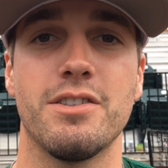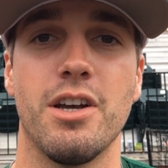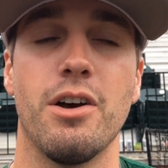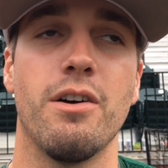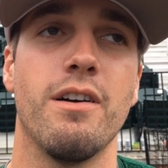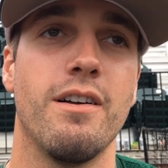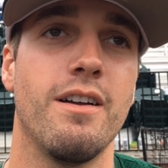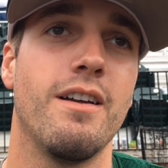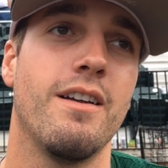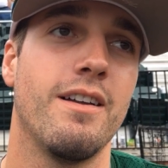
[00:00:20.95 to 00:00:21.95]
So
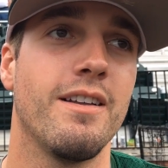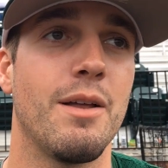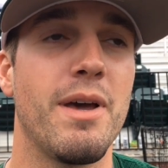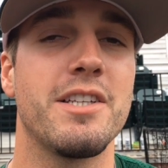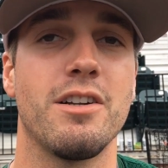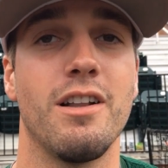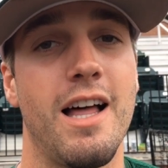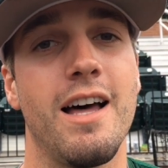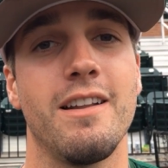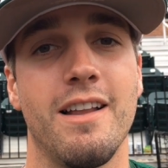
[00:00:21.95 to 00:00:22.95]
that makes it a
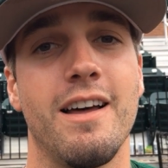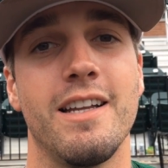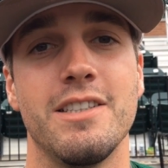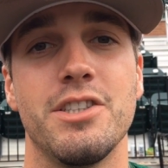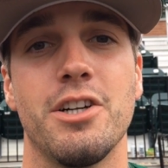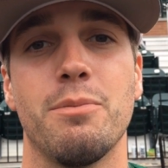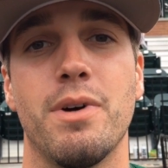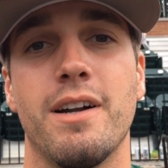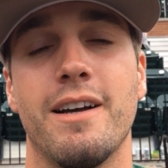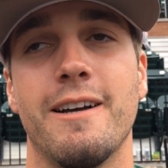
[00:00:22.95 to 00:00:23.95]
lot, a lot easier.
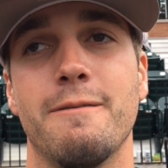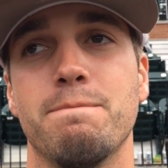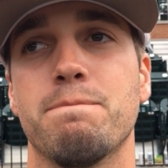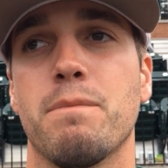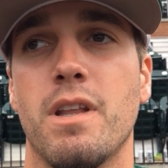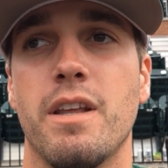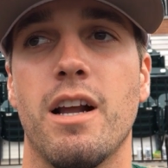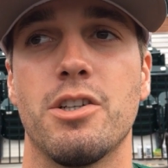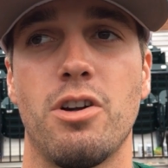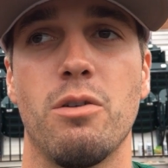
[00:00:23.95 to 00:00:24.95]
But um,
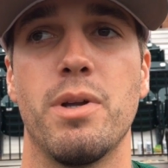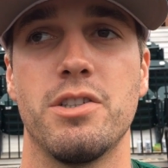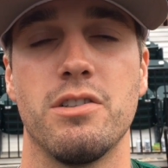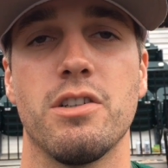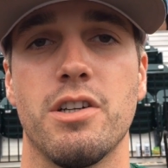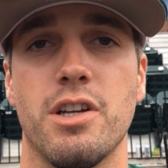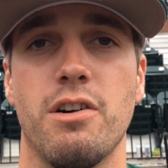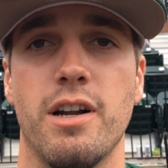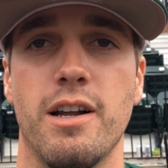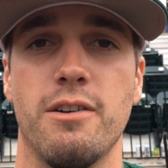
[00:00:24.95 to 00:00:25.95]
yeah, our starting pitching looking
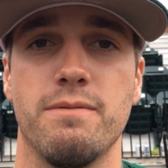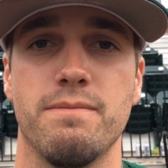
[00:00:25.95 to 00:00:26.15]
good right now.